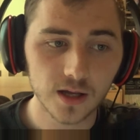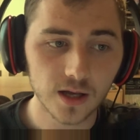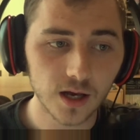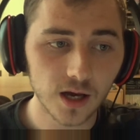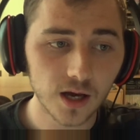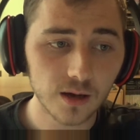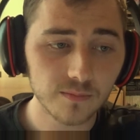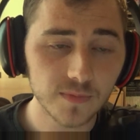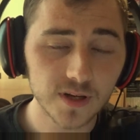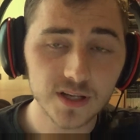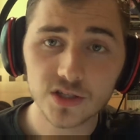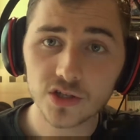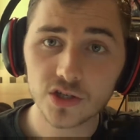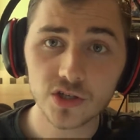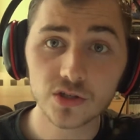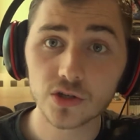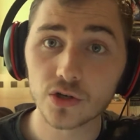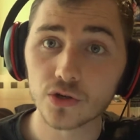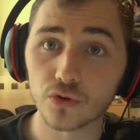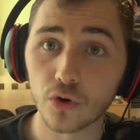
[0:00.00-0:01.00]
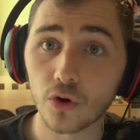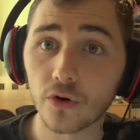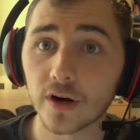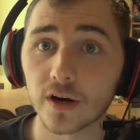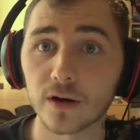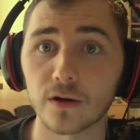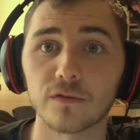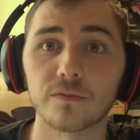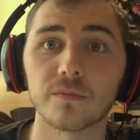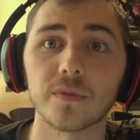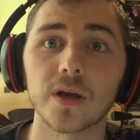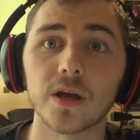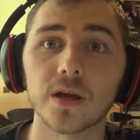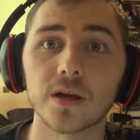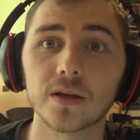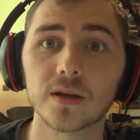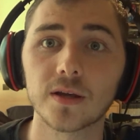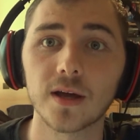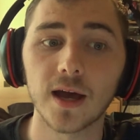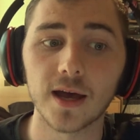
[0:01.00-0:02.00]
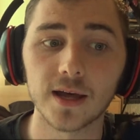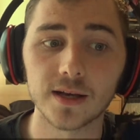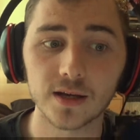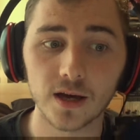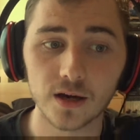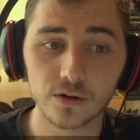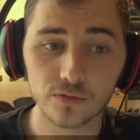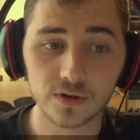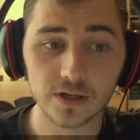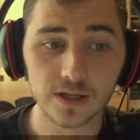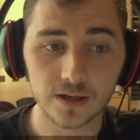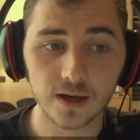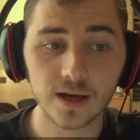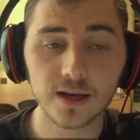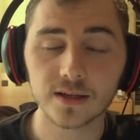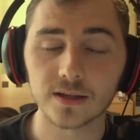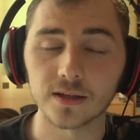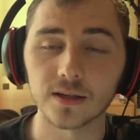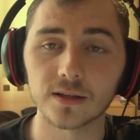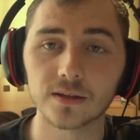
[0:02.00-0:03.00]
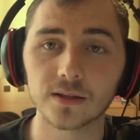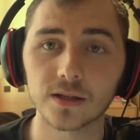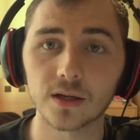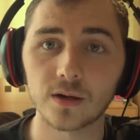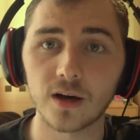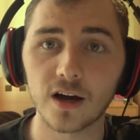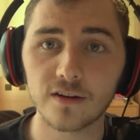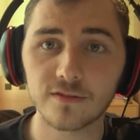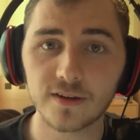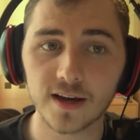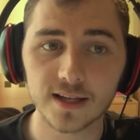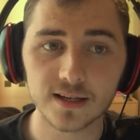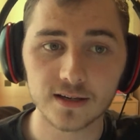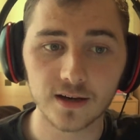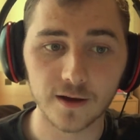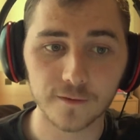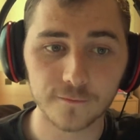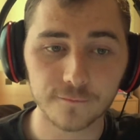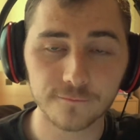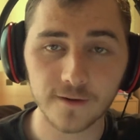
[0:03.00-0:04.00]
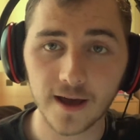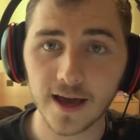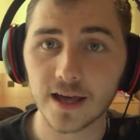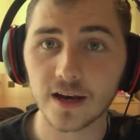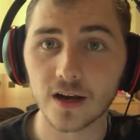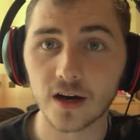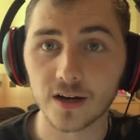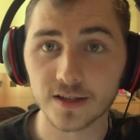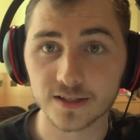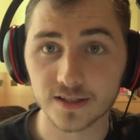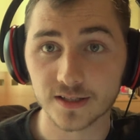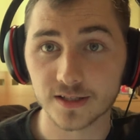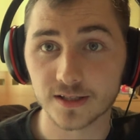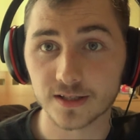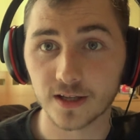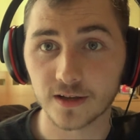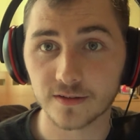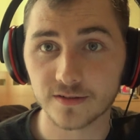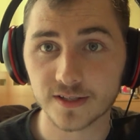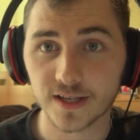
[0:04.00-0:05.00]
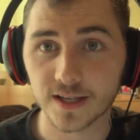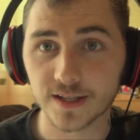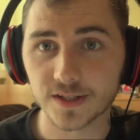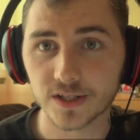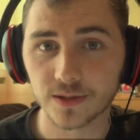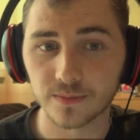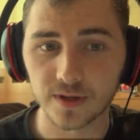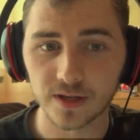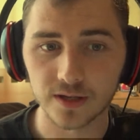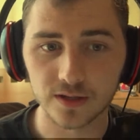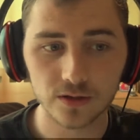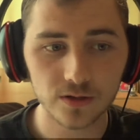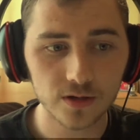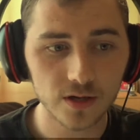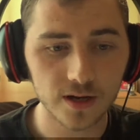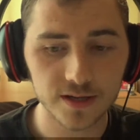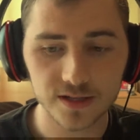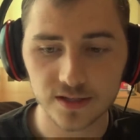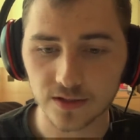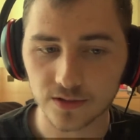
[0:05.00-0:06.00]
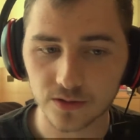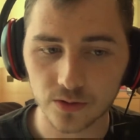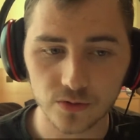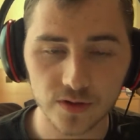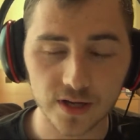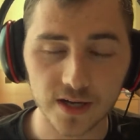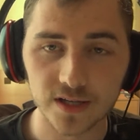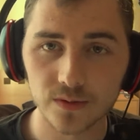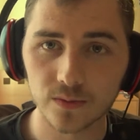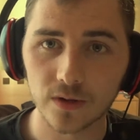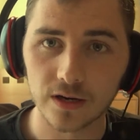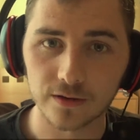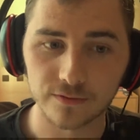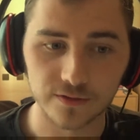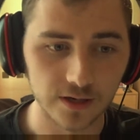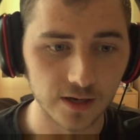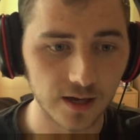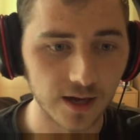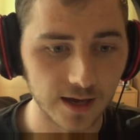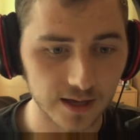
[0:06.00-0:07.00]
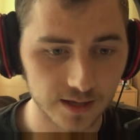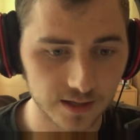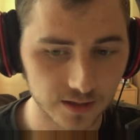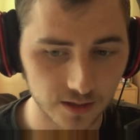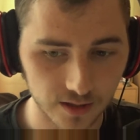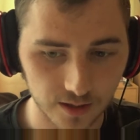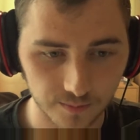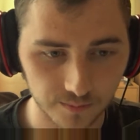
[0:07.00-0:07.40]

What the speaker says: It's just a drawing of me, and I really like it. You know, I've had like fan art and stuff sent to me, and you guys can do that as well if you like.